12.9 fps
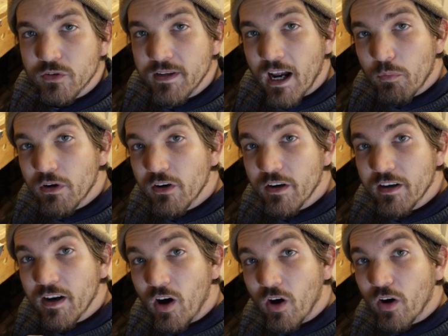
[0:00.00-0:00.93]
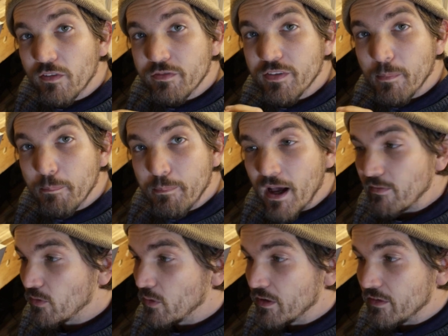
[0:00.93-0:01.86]
So now we're gonna carve the
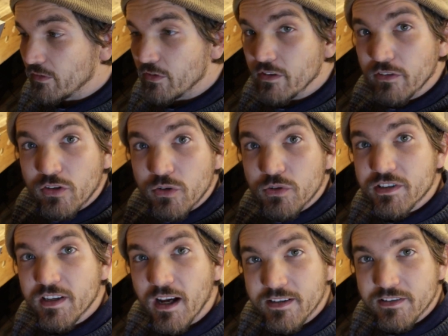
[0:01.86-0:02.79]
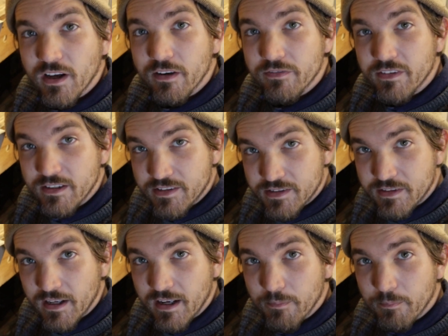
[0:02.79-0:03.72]
bevel into the two sides of the
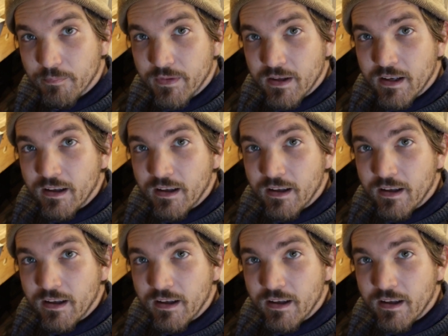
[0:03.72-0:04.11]
stem.